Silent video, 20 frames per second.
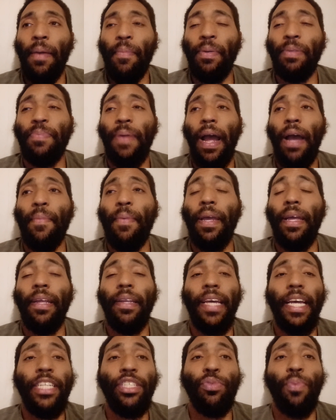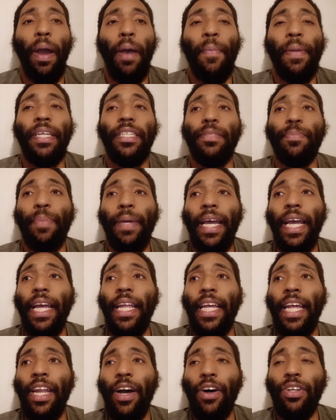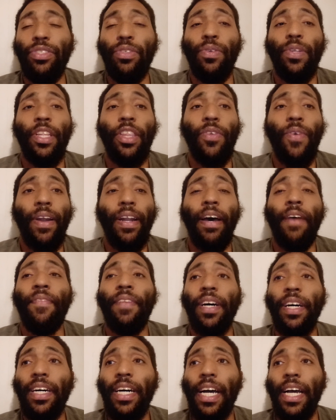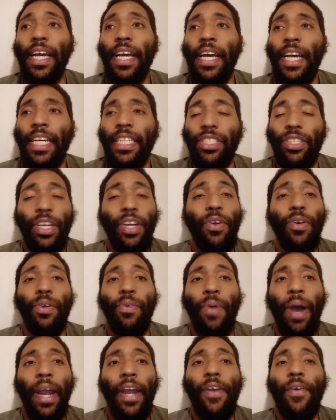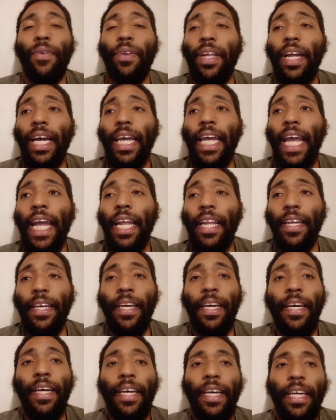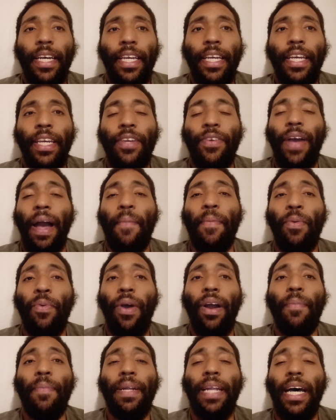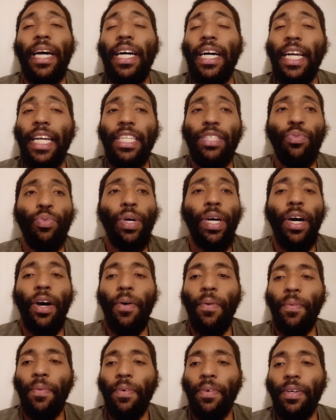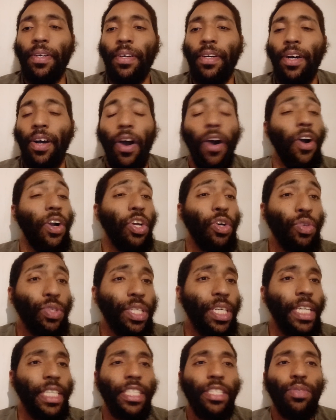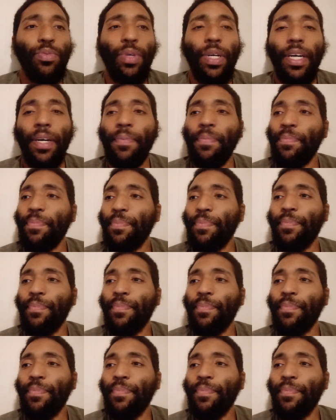But the issue will probably be the speed and also the threat of the hook. So while you're looking, you got to be worried about that hook as well or those hooks as well.